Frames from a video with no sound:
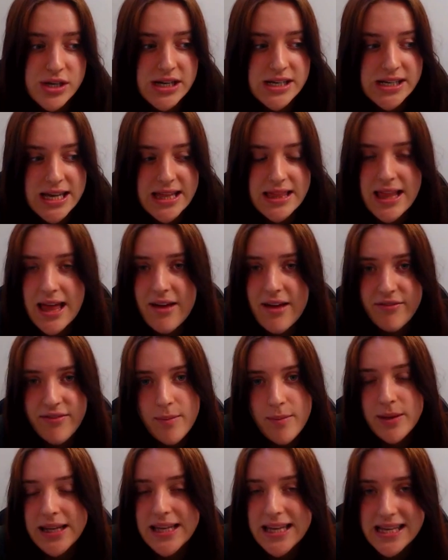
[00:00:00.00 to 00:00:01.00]
in their
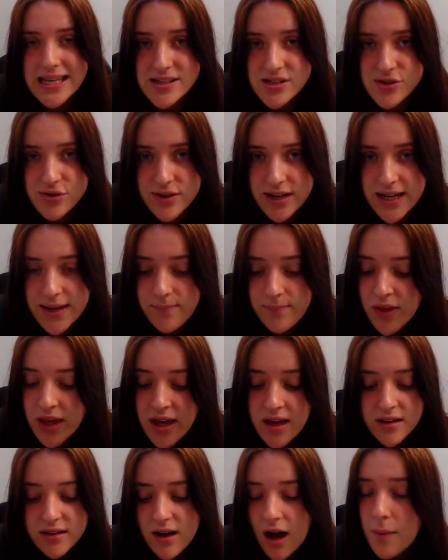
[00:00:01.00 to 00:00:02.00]
family history,
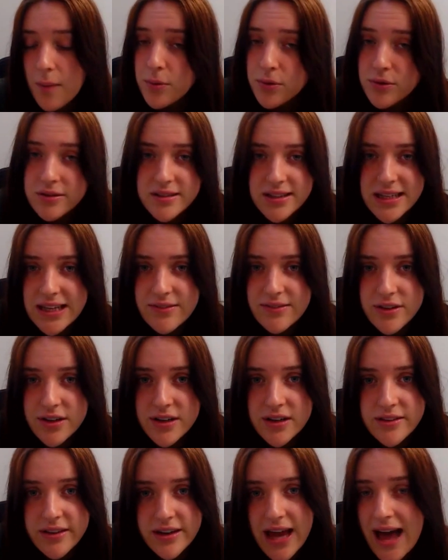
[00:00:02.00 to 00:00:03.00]
couples even that
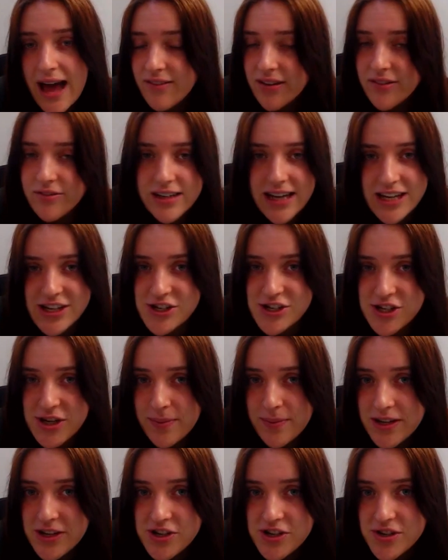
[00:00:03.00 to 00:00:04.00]
are having relationship
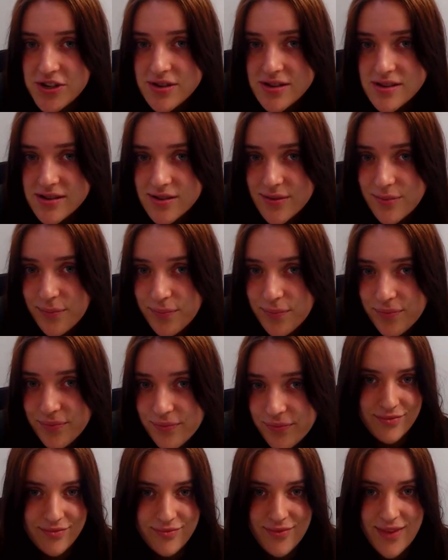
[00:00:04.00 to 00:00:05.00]
issues.
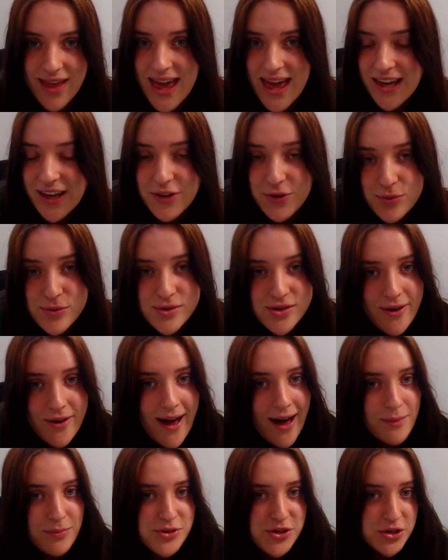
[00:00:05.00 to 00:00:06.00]
It can also help
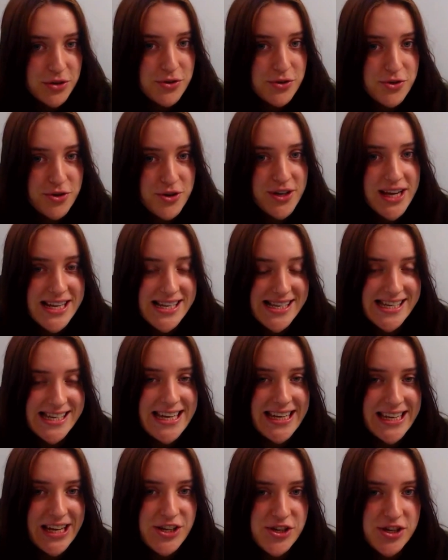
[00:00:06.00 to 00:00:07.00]
children and teenagers
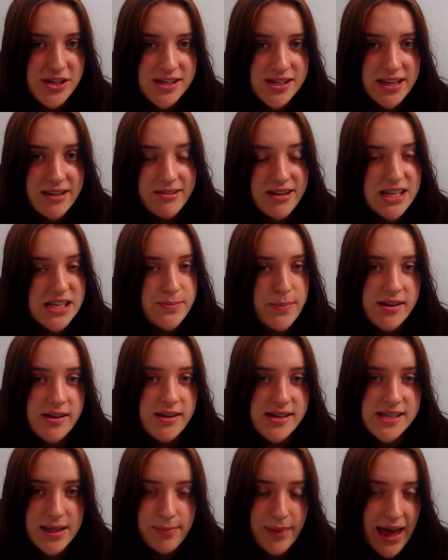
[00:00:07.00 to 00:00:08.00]
that are experiencing
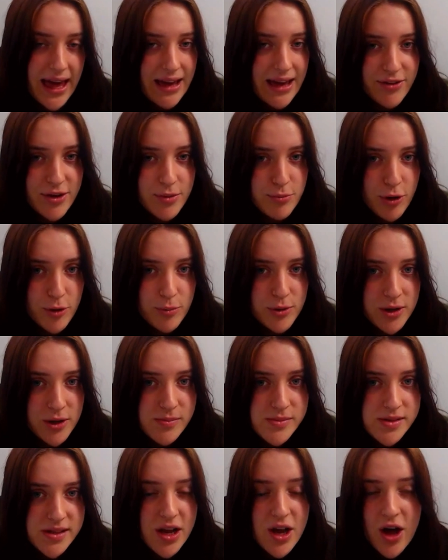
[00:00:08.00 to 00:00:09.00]
behavior problems,
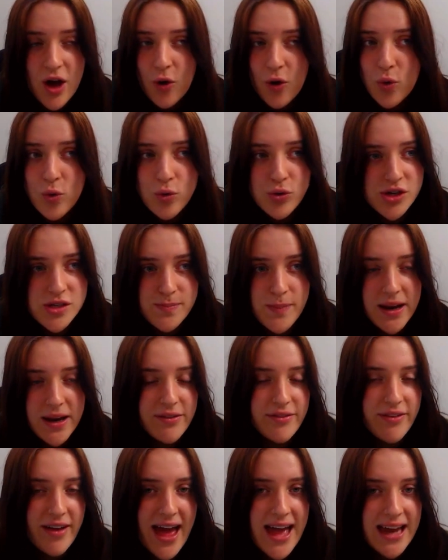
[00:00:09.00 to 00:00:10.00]
or just benefit
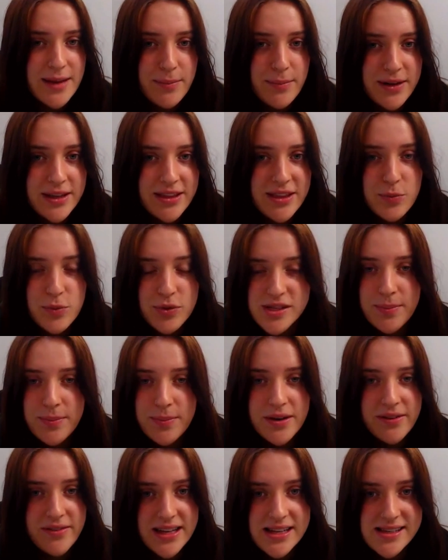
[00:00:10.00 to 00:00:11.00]
anybody that wants a bit of
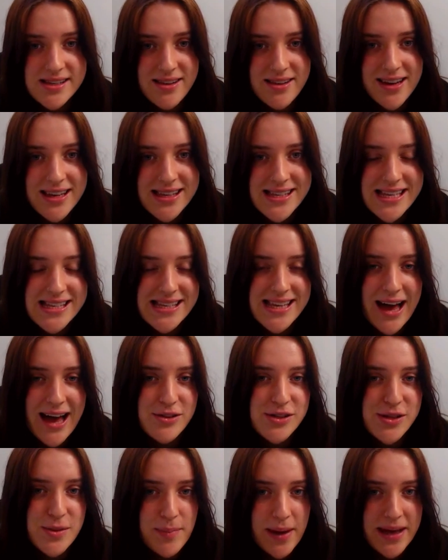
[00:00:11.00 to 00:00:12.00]
insight into how to
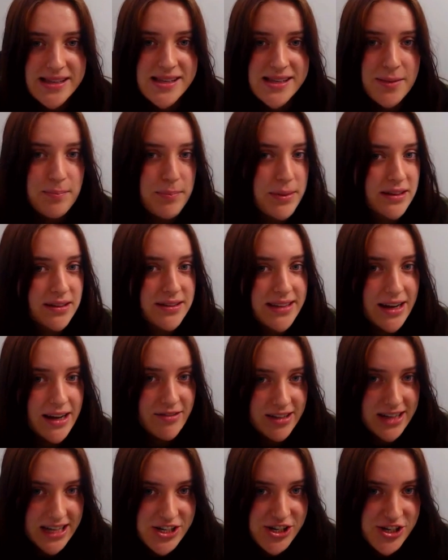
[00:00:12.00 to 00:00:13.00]
better build their
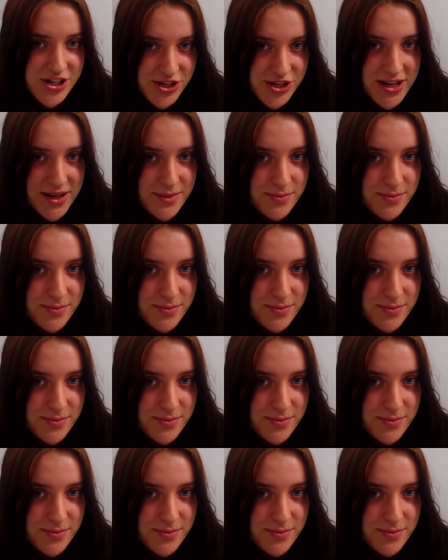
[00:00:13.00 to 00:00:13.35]
relationships.